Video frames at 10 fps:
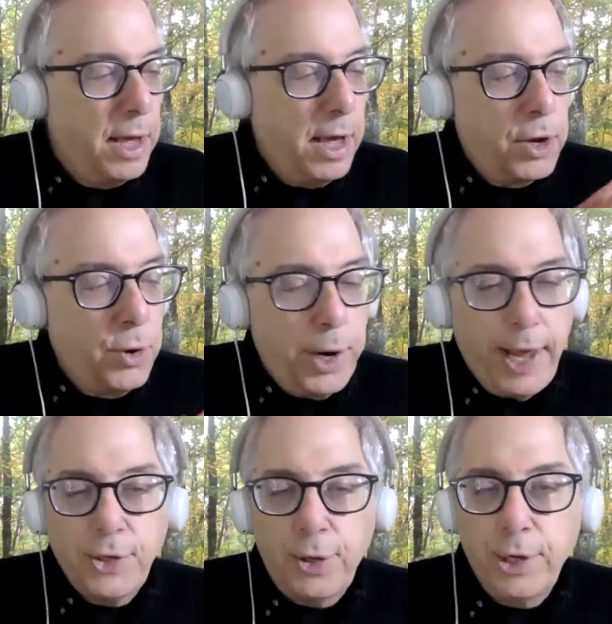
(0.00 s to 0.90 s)
a good
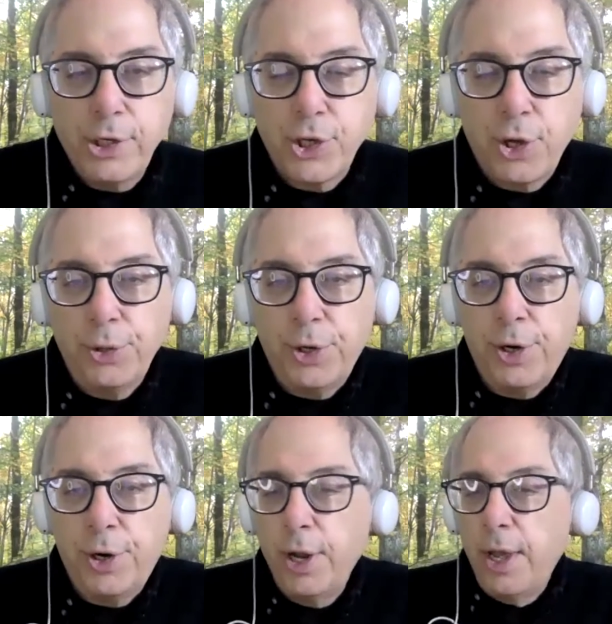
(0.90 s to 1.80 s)
angel on his
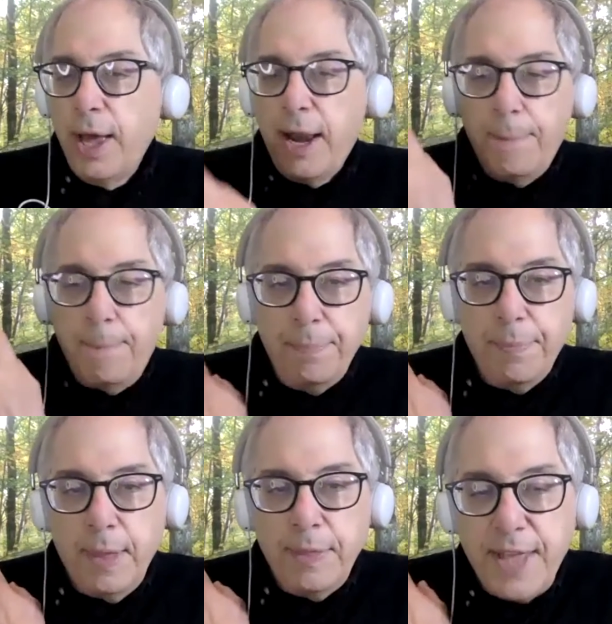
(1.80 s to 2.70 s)
shoulder and, a,
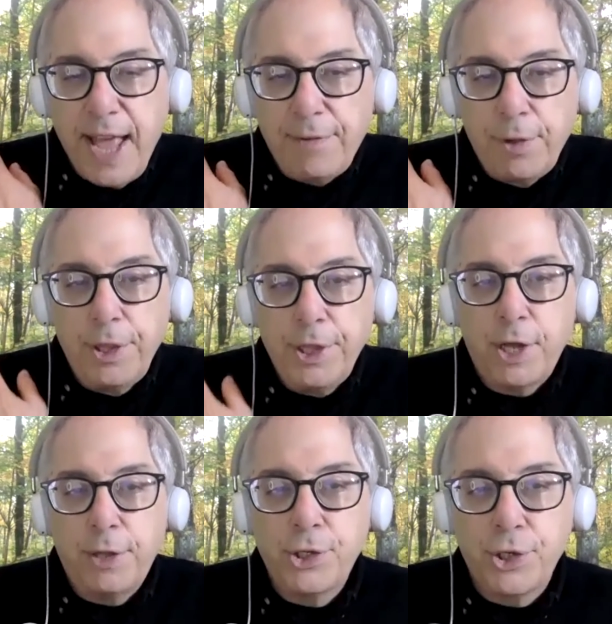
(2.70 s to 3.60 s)
and the devil on his
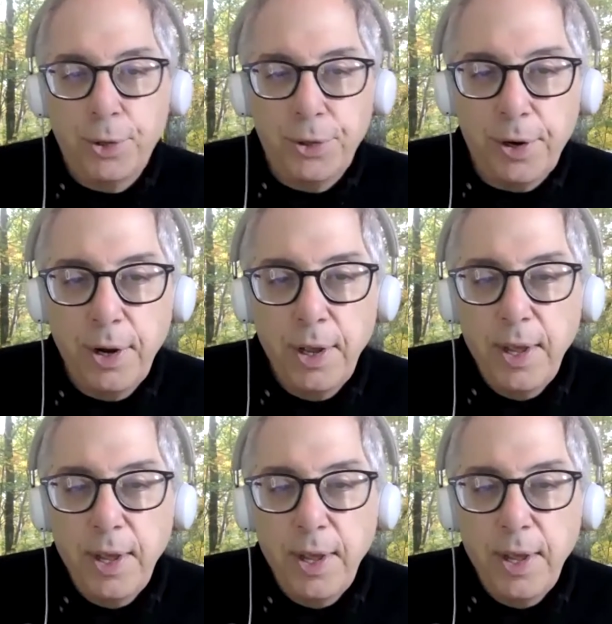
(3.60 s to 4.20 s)
other shoulder.